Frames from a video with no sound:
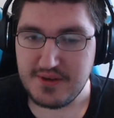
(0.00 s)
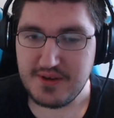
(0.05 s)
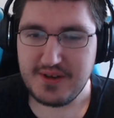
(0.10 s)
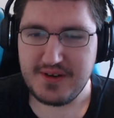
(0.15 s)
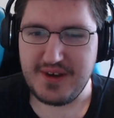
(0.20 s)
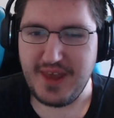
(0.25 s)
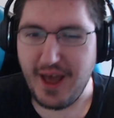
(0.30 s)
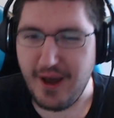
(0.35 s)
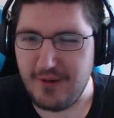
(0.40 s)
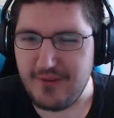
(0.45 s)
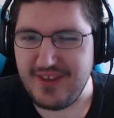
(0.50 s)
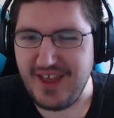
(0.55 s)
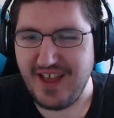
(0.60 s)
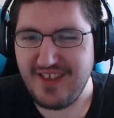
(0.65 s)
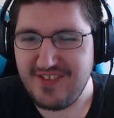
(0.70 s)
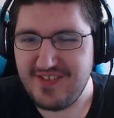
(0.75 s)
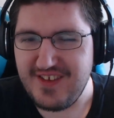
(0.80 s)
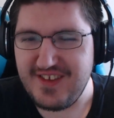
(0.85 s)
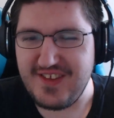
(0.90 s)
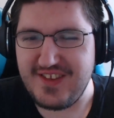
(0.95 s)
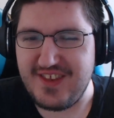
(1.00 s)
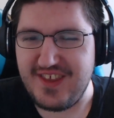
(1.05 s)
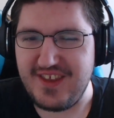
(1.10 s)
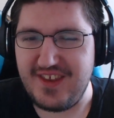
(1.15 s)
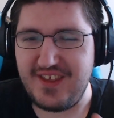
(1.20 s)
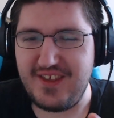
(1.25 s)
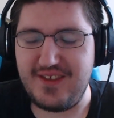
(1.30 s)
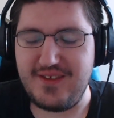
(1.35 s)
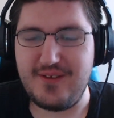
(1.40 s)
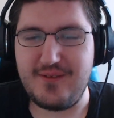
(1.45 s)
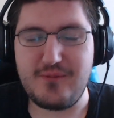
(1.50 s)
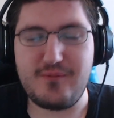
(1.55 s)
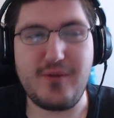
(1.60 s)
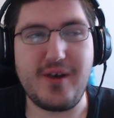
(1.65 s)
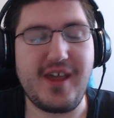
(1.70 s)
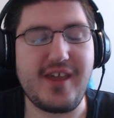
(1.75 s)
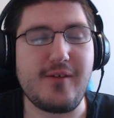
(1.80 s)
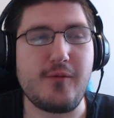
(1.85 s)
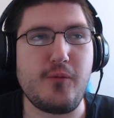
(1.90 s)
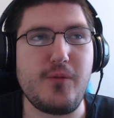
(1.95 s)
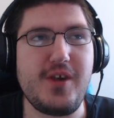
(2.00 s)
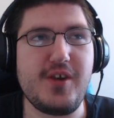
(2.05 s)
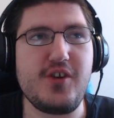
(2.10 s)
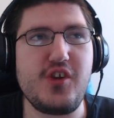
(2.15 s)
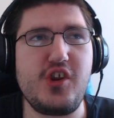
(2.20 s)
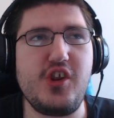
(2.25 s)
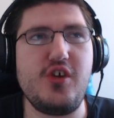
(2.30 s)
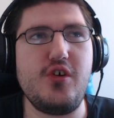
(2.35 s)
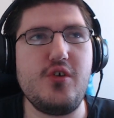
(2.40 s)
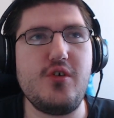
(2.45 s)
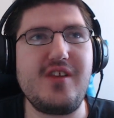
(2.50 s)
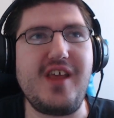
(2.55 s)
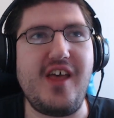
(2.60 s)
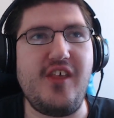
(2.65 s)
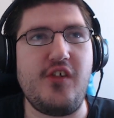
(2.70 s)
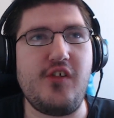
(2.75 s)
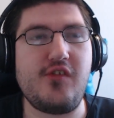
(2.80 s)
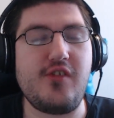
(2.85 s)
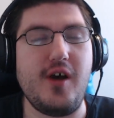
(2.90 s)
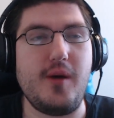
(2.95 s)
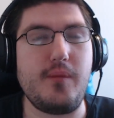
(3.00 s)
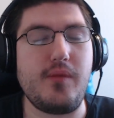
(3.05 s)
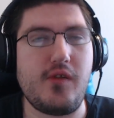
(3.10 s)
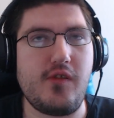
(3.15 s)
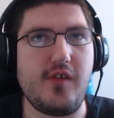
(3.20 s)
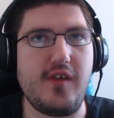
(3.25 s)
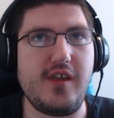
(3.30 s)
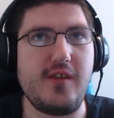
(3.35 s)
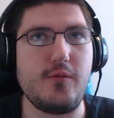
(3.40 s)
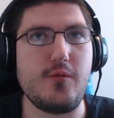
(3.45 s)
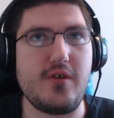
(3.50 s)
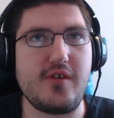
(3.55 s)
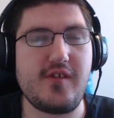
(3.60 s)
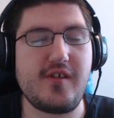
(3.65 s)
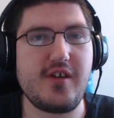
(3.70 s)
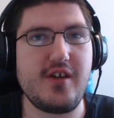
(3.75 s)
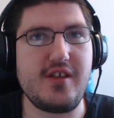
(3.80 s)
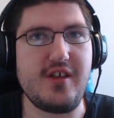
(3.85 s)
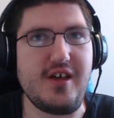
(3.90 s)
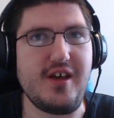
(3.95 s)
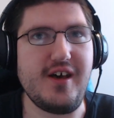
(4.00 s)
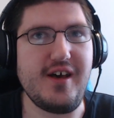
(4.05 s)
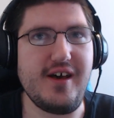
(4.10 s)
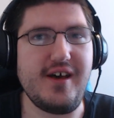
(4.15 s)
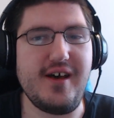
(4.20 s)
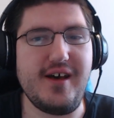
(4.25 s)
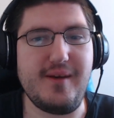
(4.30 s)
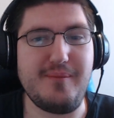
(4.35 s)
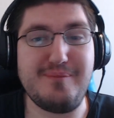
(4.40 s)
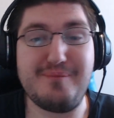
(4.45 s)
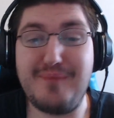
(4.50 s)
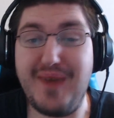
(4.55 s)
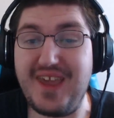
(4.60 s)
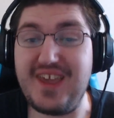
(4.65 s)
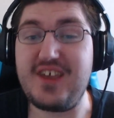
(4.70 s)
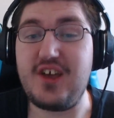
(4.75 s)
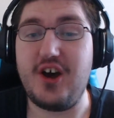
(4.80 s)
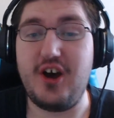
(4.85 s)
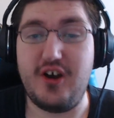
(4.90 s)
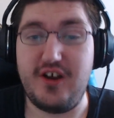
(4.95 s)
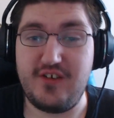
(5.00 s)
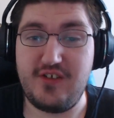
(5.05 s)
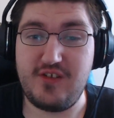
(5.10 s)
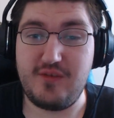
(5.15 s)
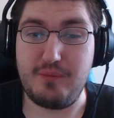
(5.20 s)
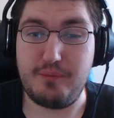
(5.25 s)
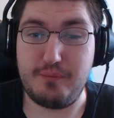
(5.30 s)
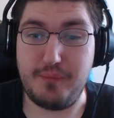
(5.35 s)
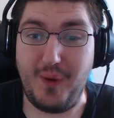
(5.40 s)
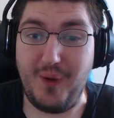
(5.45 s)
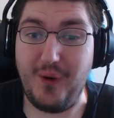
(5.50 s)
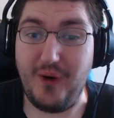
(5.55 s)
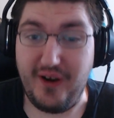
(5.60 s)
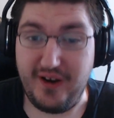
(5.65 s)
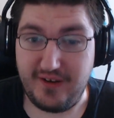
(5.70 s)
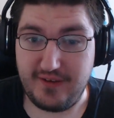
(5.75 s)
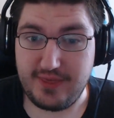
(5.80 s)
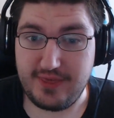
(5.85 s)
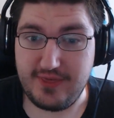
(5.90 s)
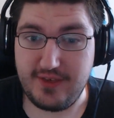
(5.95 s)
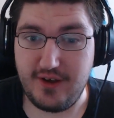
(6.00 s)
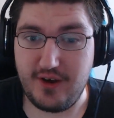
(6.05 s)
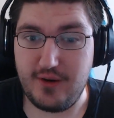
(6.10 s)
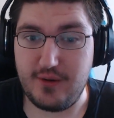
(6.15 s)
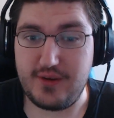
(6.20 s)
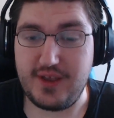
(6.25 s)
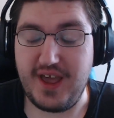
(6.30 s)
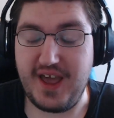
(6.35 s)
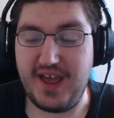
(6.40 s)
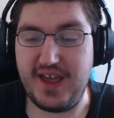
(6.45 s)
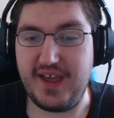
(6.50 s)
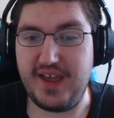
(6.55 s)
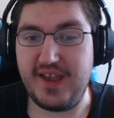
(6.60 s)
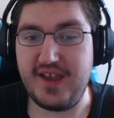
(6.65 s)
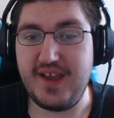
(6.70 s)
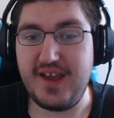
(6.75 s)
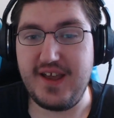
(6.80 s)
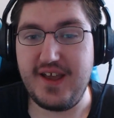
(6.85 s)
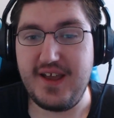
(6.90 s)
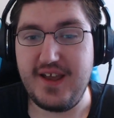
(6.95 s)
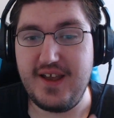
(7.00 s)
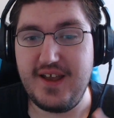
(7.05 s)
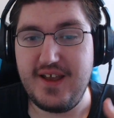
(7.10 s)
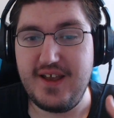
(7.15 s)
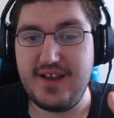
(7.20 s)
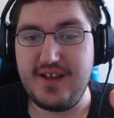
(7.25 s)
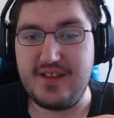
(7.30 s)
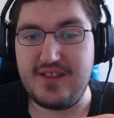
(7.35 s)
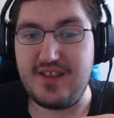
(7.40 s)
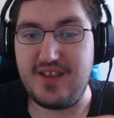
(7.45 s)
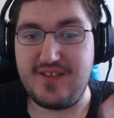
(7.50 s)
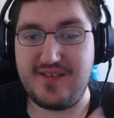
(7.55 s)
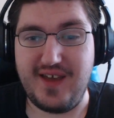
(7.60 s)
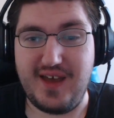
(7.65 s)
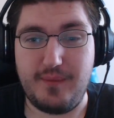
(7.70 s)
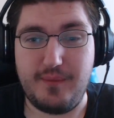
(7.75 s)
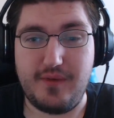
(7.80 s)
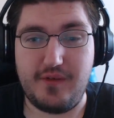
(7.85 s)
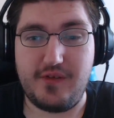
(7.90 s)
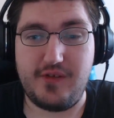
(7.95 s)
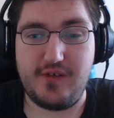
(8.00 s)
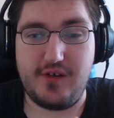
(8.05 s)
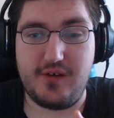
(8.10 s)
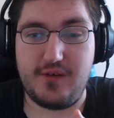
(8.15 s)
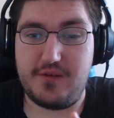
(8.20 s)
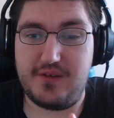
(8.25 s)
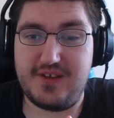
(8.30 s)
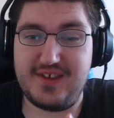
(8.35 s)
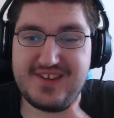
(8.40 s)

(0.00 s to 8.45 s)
Now, that scene didn't, like, we knew that some scene was gonna uh, make us Barth. okay? This episode